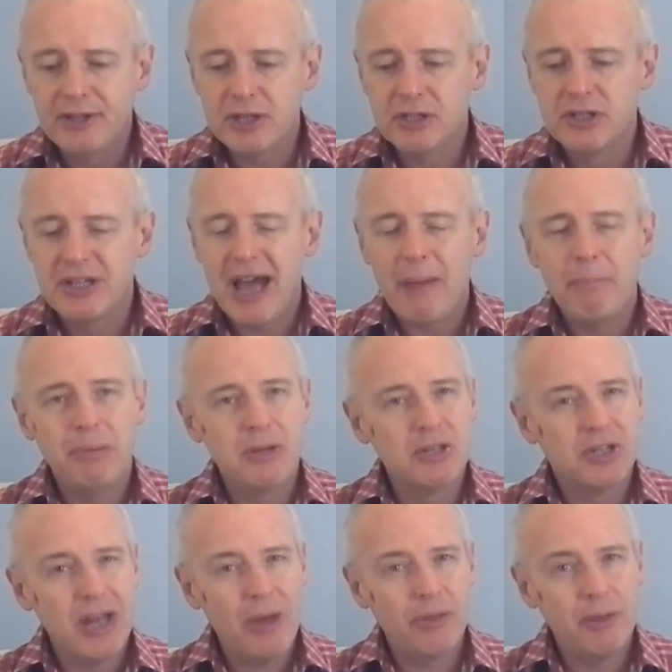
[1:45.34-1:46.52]
just
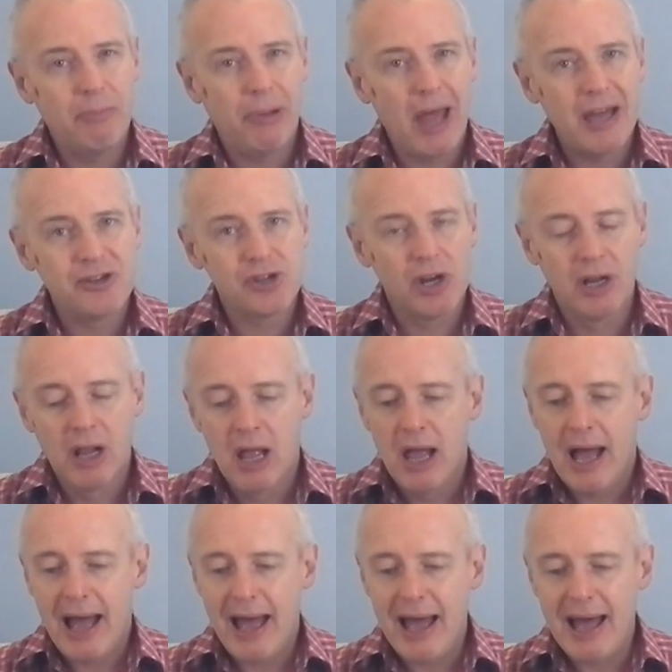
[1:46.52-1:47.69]
dampens down the pleasure,
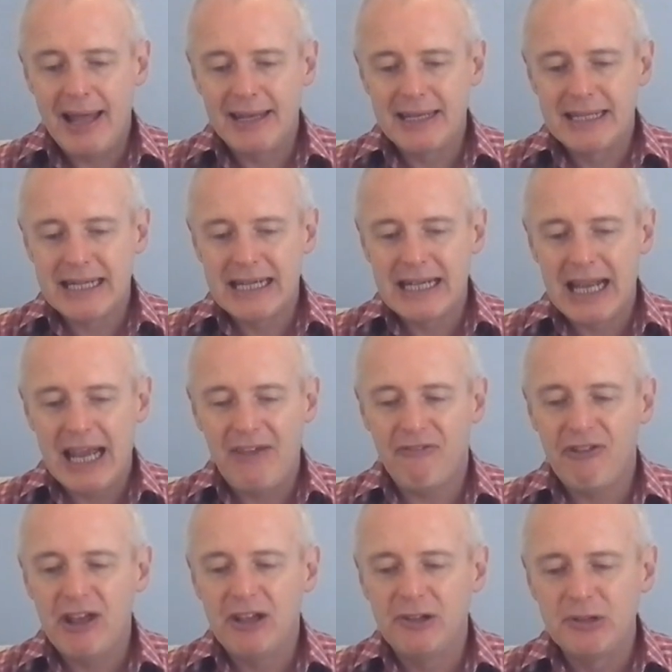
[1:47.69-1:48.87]
and it
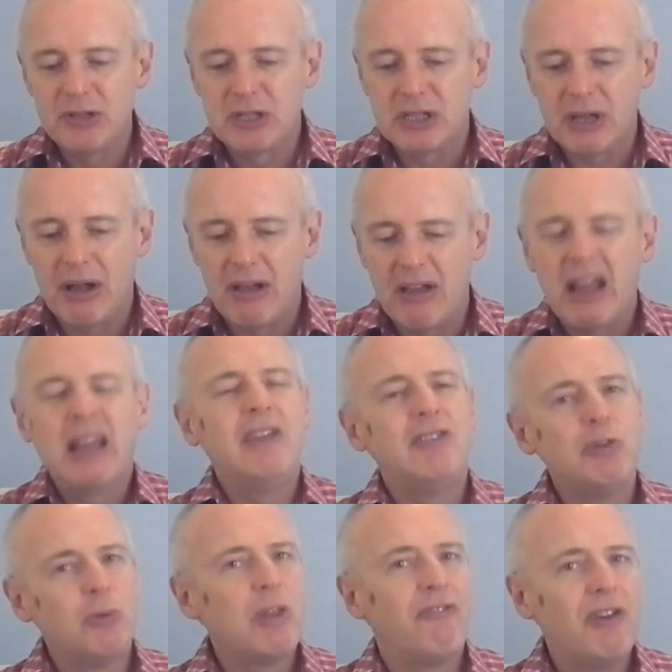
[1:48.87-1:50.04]
feels it leaves
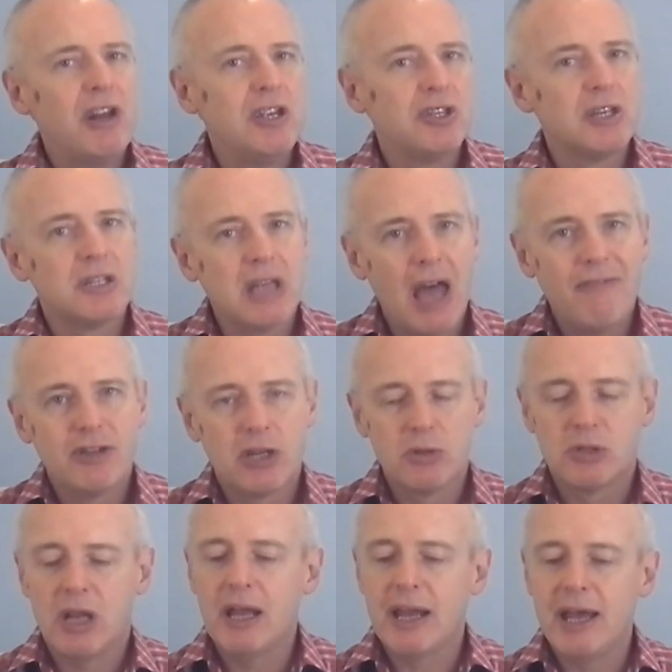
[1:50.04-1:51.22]
you with a finish that's ever so
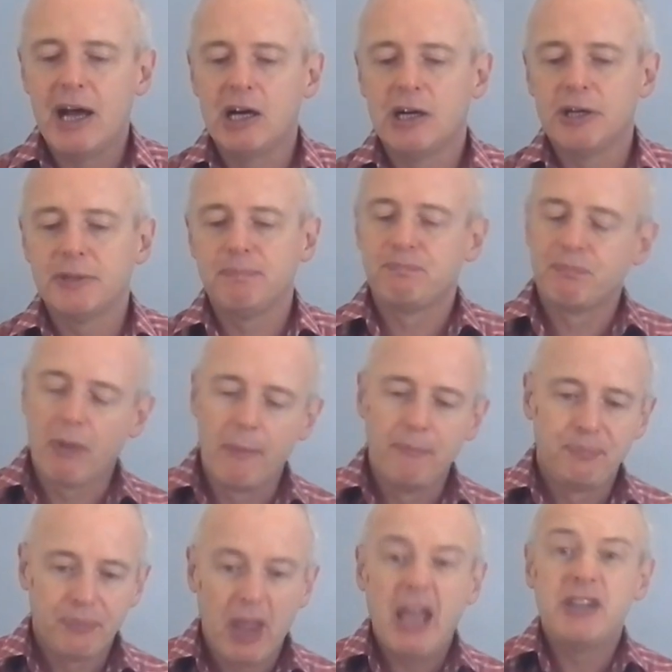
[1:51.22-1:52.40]
slightly hard.
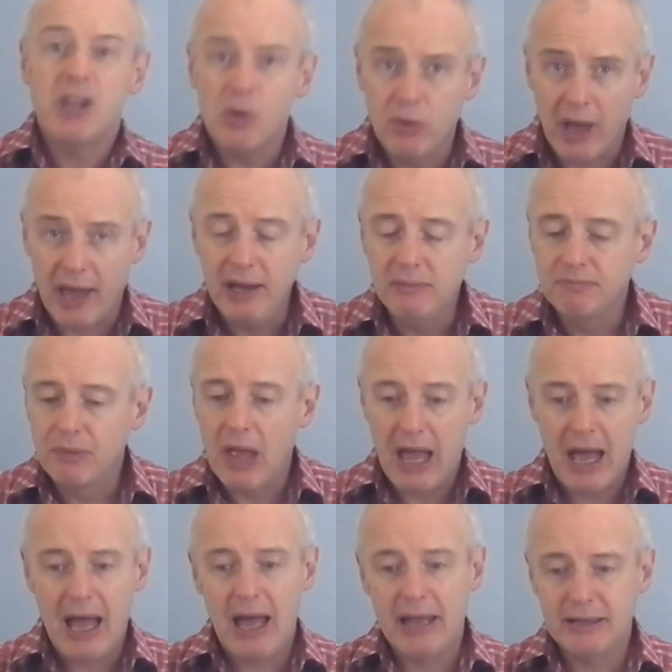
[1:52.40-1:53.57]
It's okay,
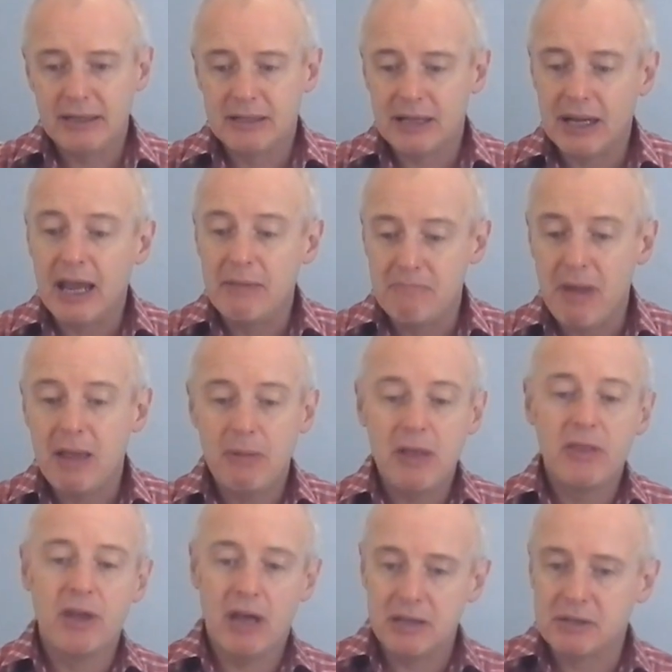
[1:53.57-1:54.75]
and it may be
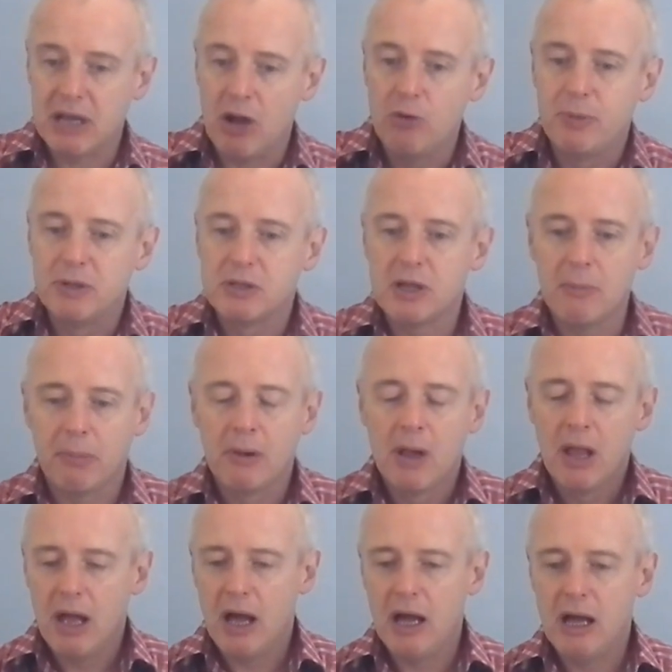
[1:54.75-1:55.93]
that as it opens up,
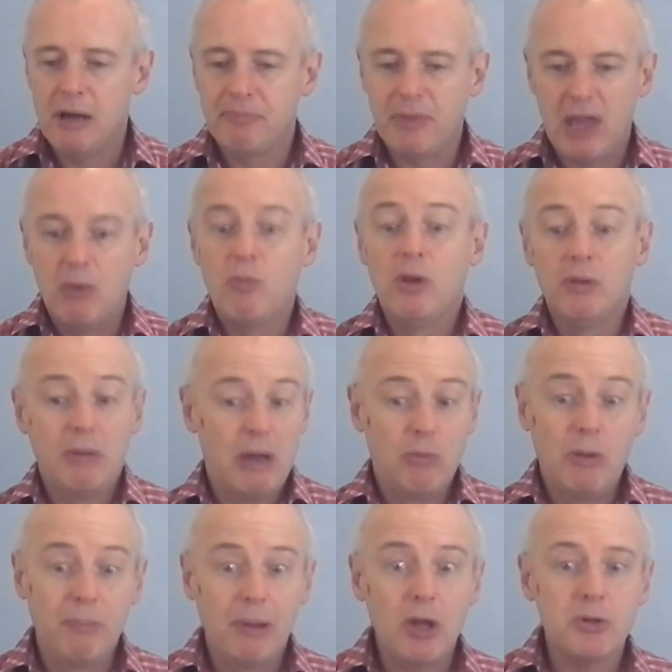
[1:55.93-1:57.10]
it
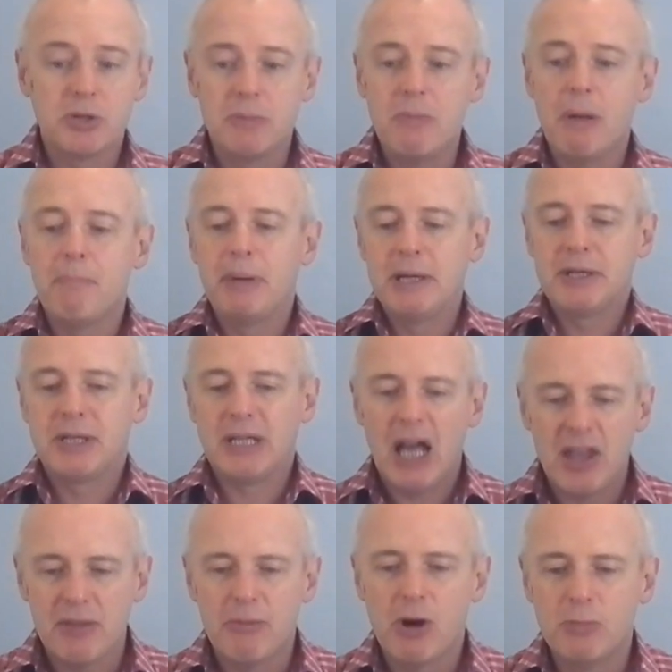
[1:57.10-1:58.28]
will blossom. But
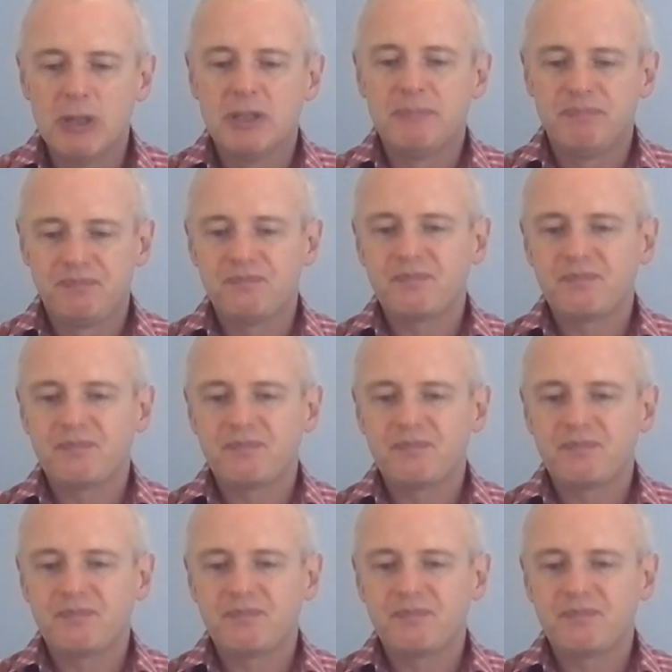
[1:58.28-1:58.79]
at the moment,